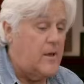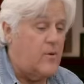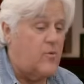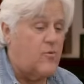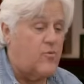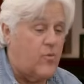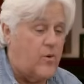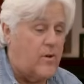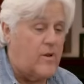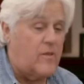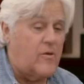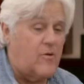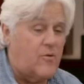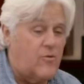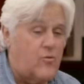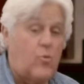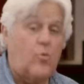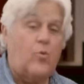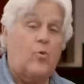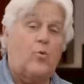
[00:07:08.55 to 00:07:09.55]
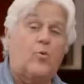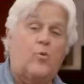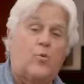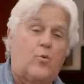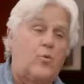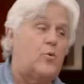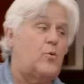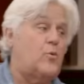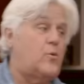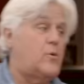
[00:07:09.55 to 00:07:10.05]
it was one of those, ooh,
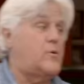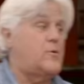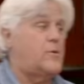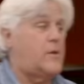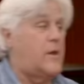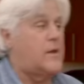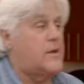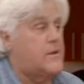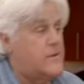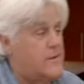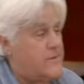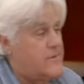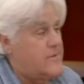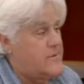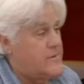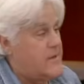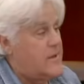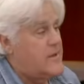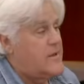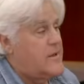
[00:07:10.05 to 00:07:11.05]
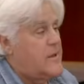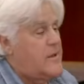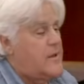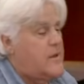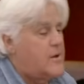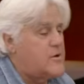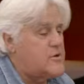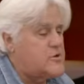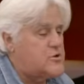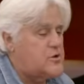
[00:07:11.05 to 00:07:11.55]
ooh, okay, this is good.
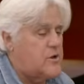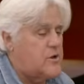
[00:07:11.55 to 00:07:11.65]
Because, you